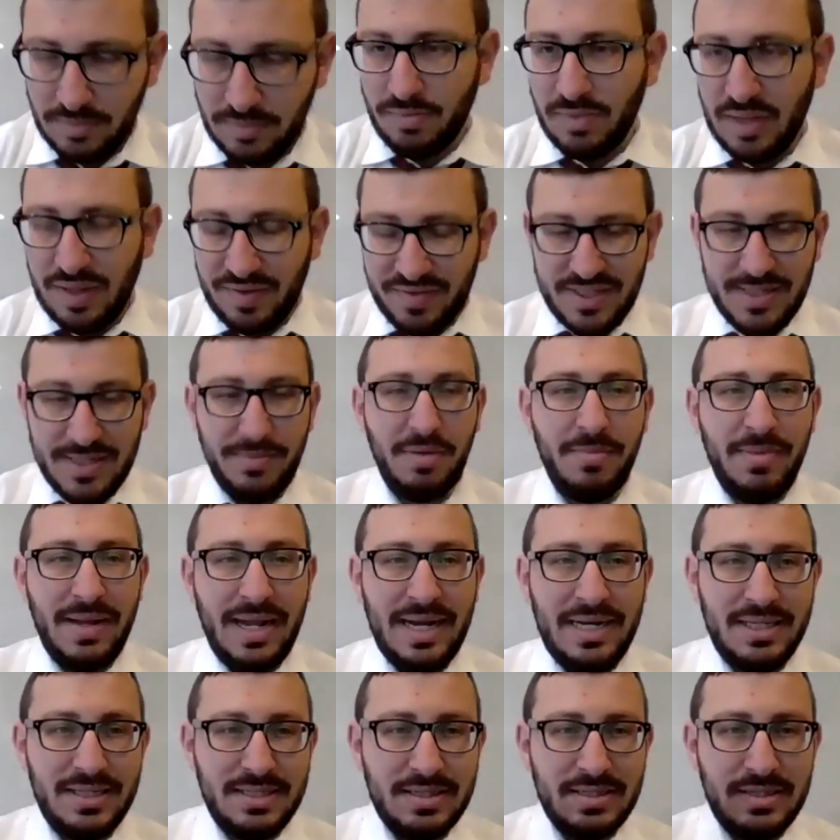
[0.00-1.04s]
If someone makes
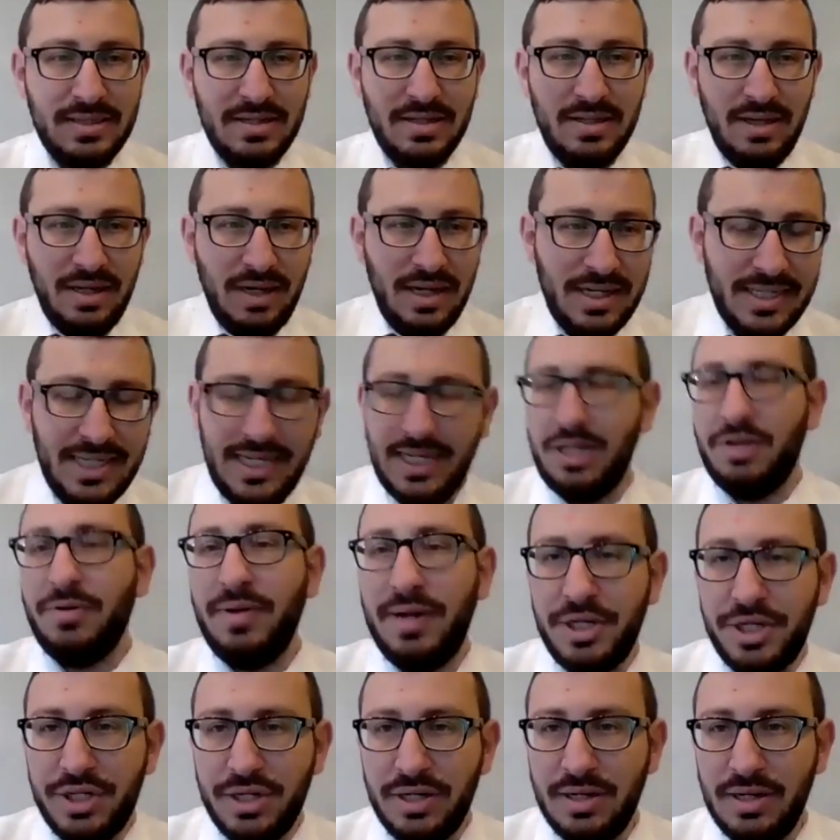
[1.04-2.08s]
a
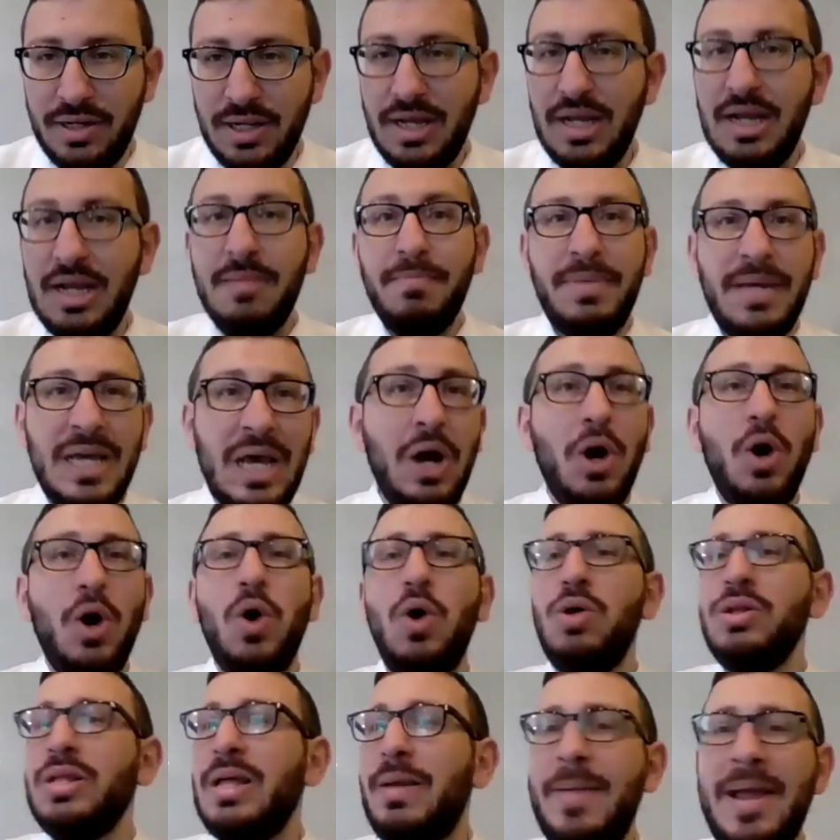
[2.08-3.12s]
declaration,
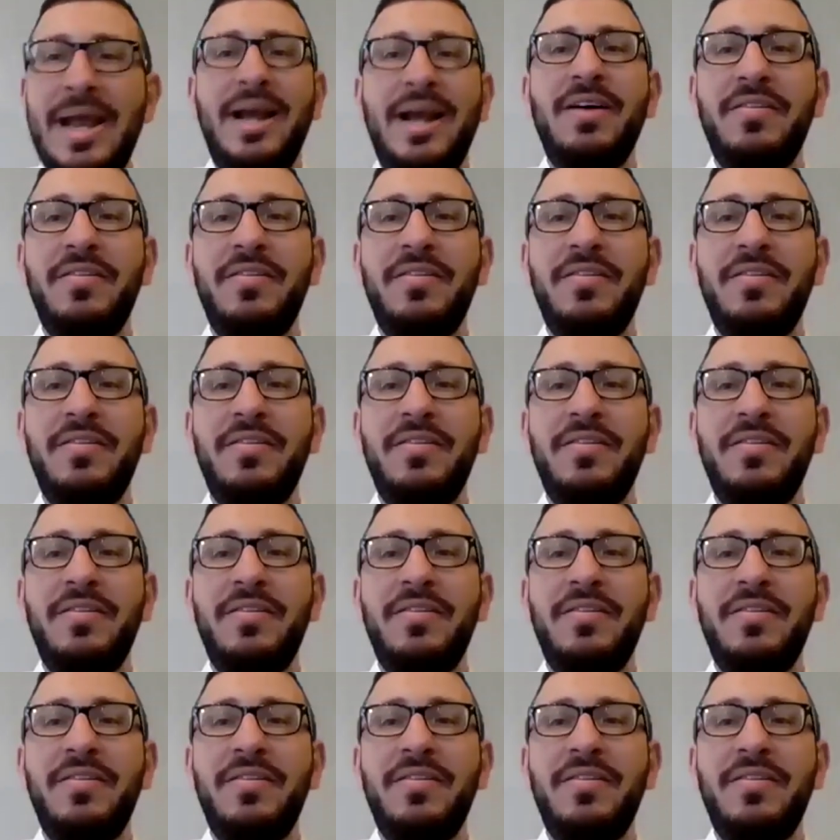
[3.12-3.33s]
behold, I make a